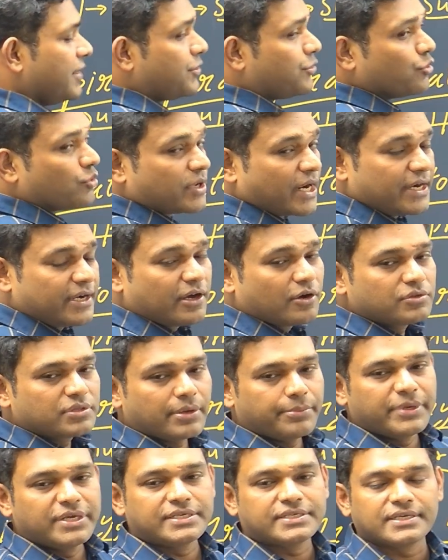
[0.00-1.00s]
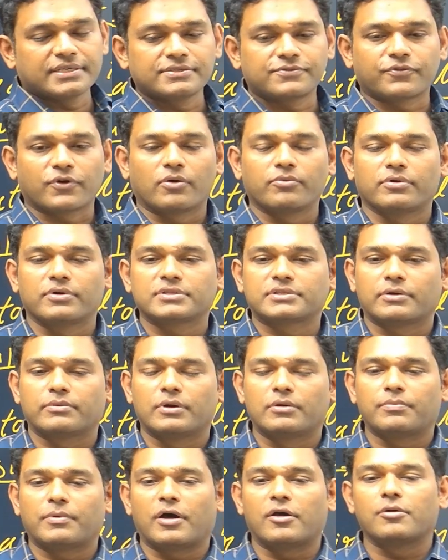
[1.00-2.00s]
to cut down the emissions from our thermal
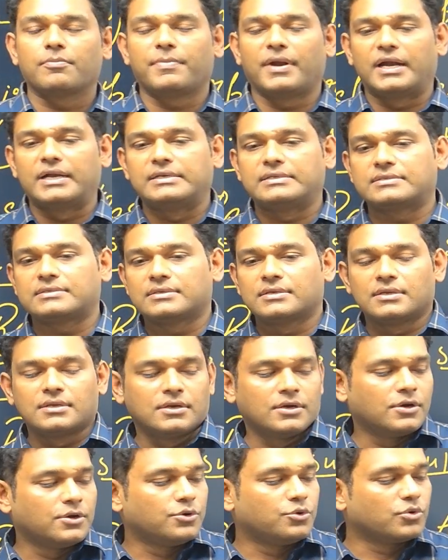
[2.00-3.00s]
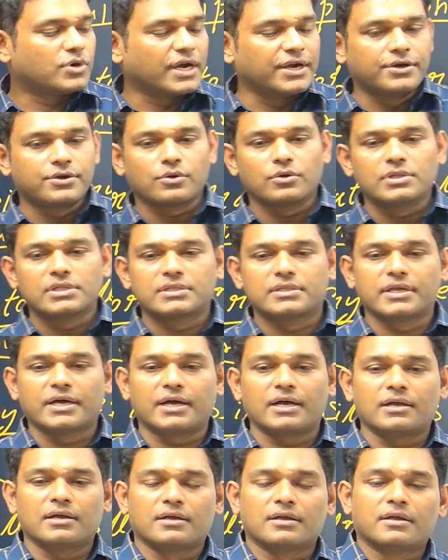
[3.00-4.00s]
power plants to control the
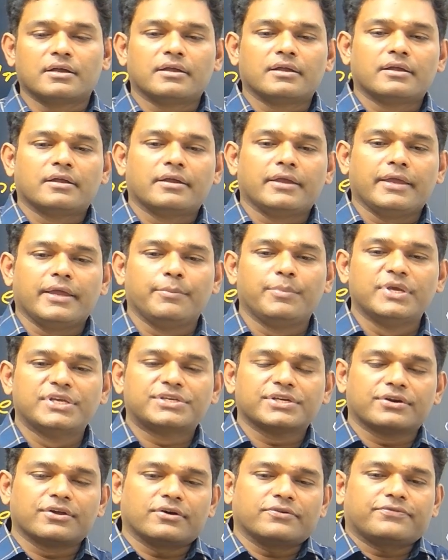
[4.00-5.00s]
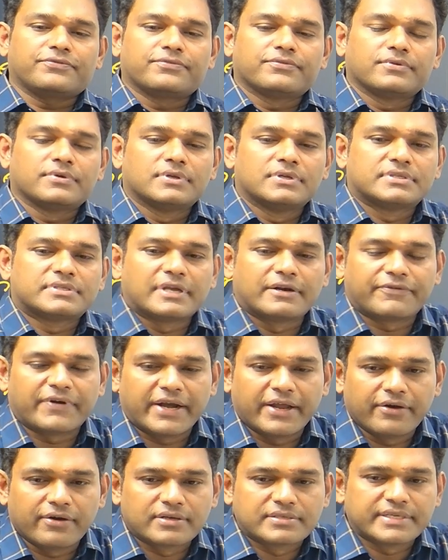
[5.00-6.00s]
emission of sulfur
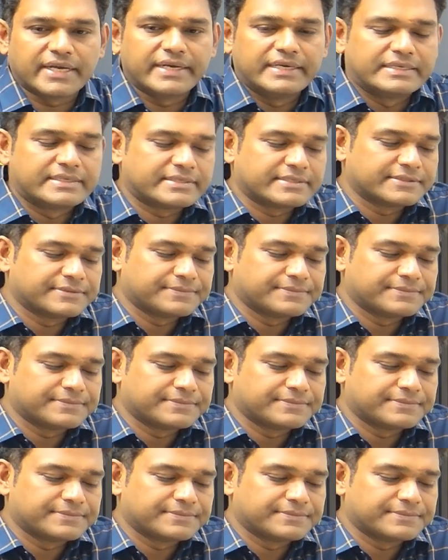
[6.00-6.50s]
dioxides.